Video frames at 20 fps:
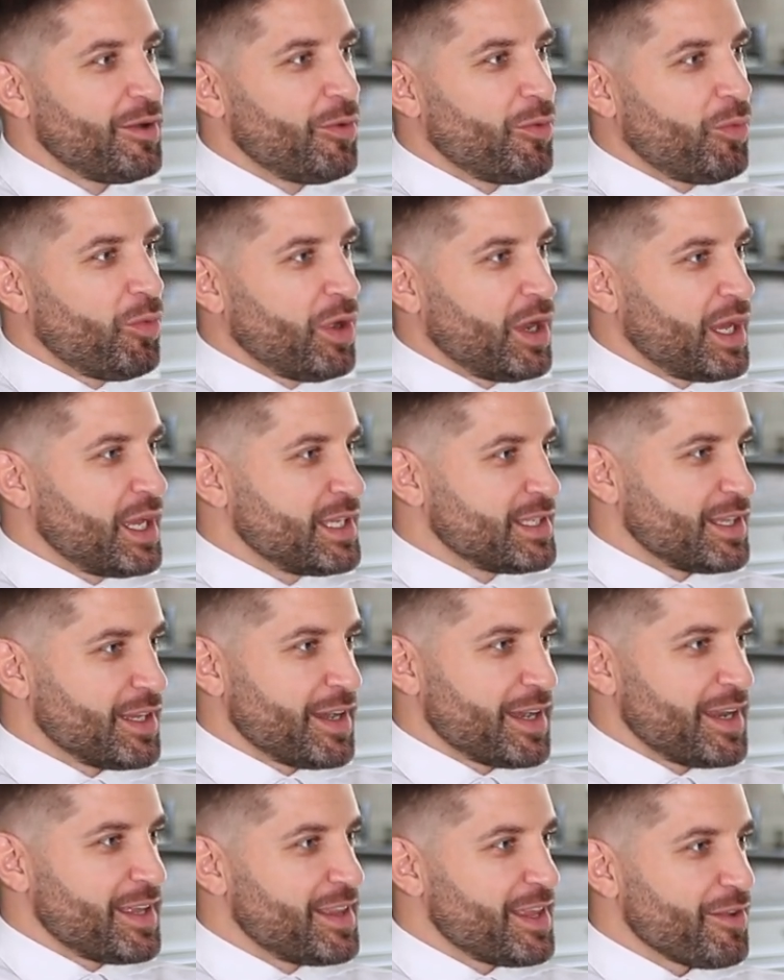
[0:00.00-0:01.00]
What is
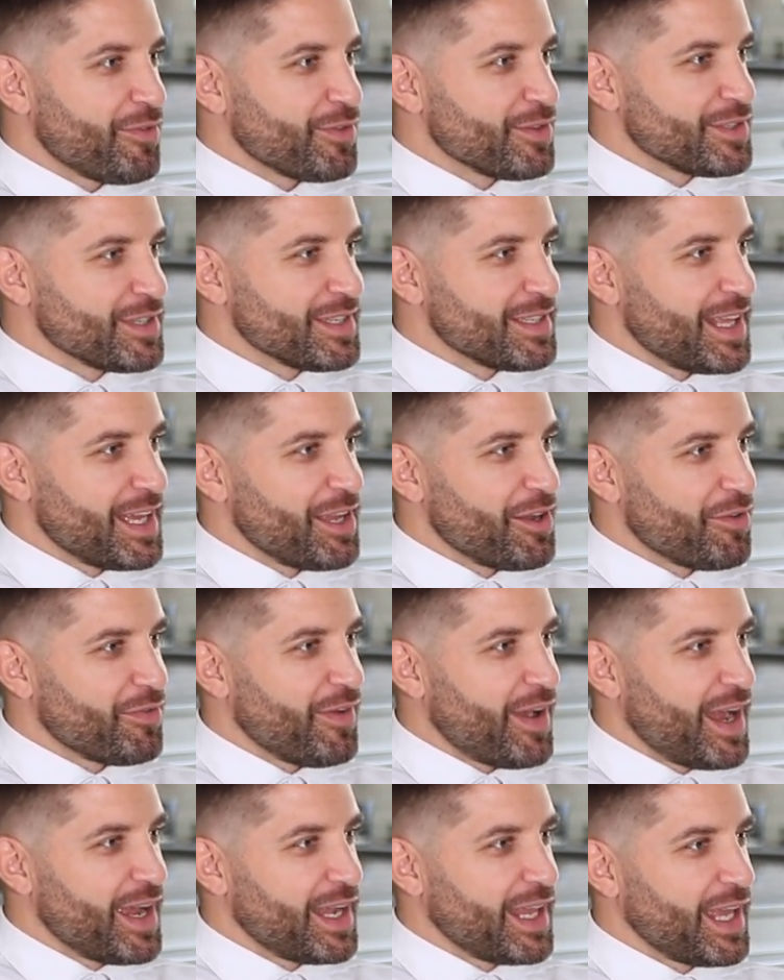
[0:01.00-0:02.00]
there any differences that you're
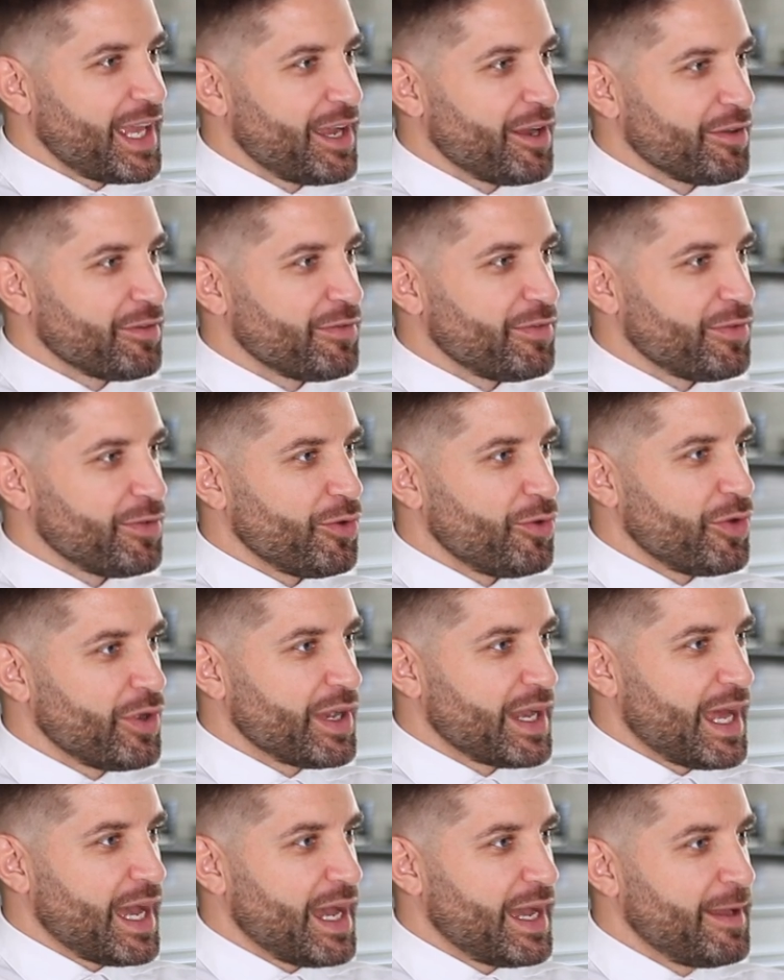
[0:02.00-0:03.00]
finding here in
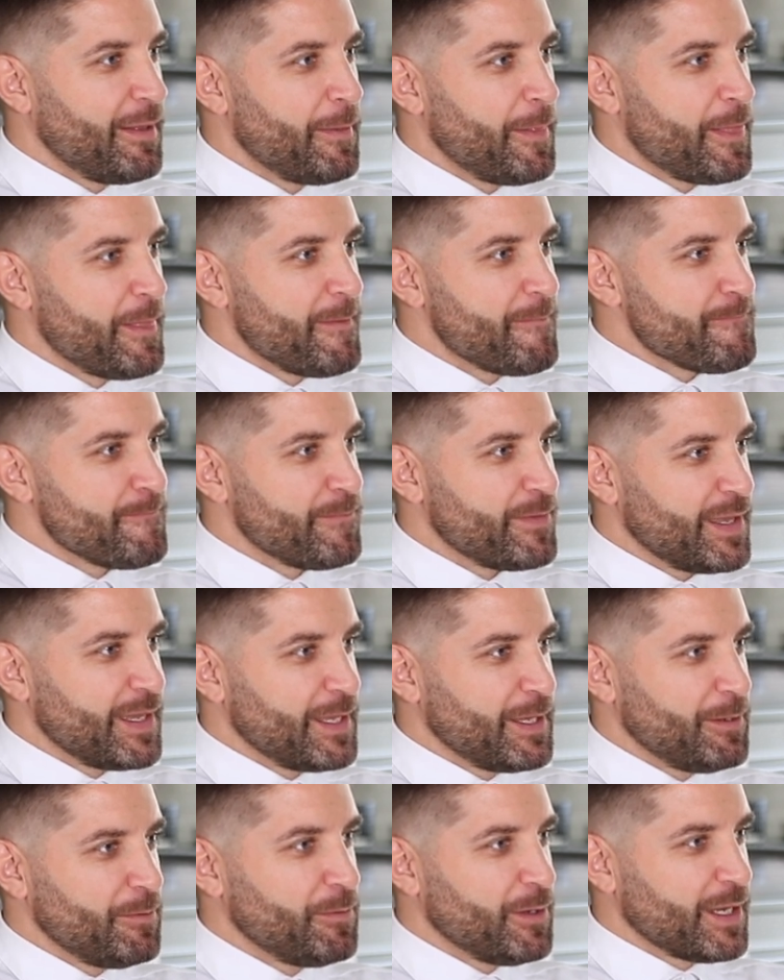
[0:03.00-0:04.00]
Florida
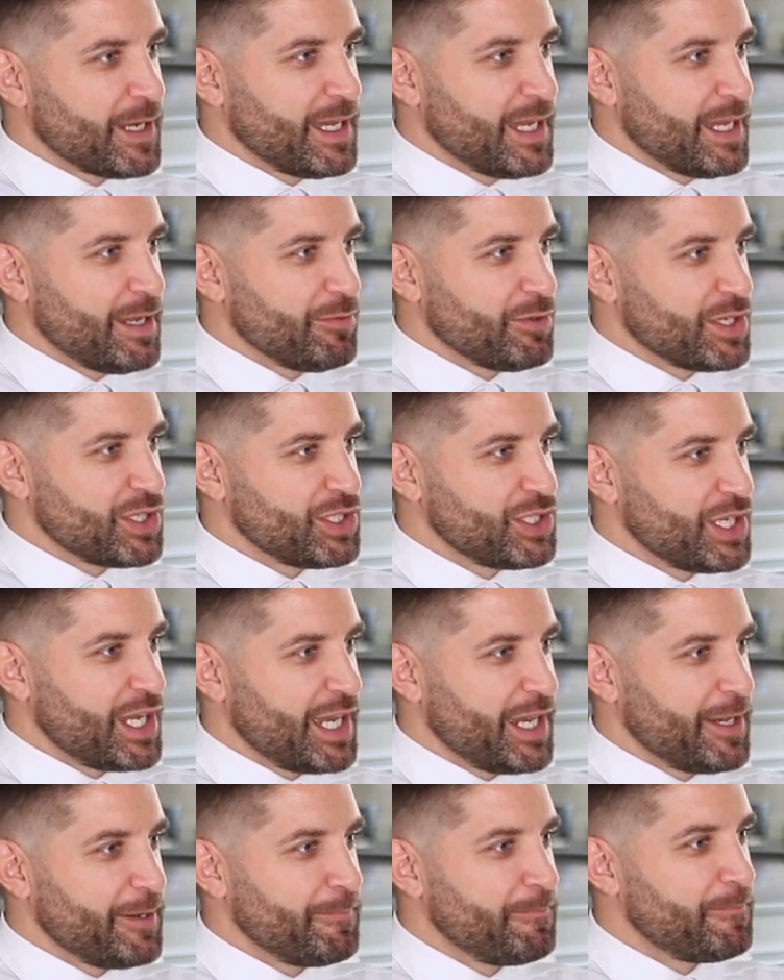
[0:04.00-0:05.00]
that you wanna
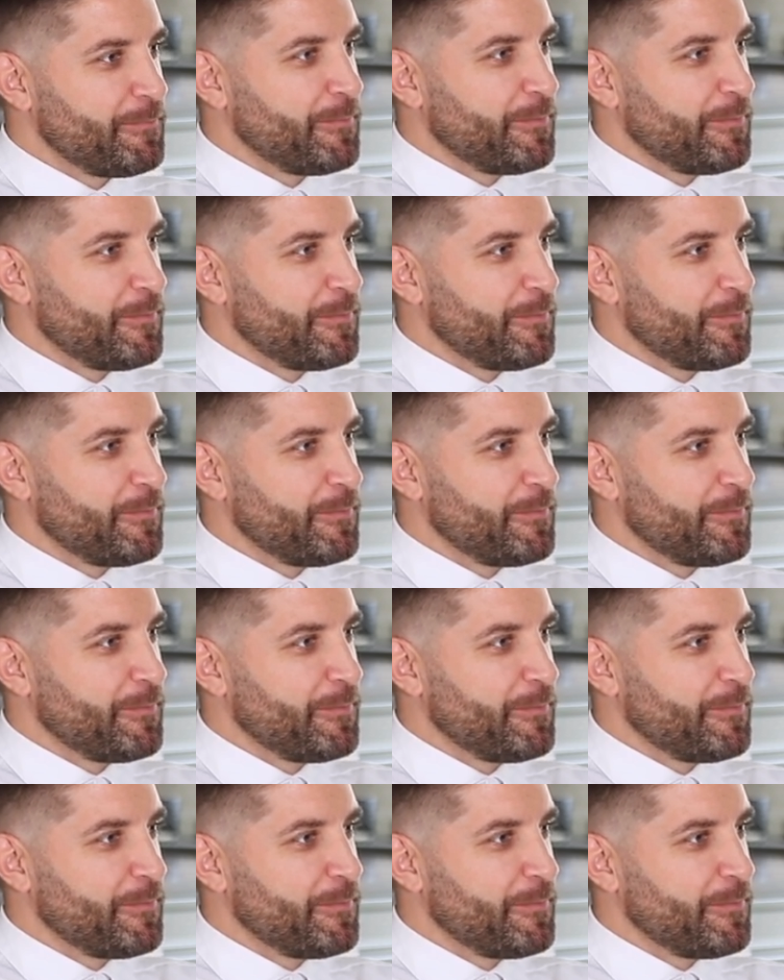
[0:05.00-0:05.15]
share?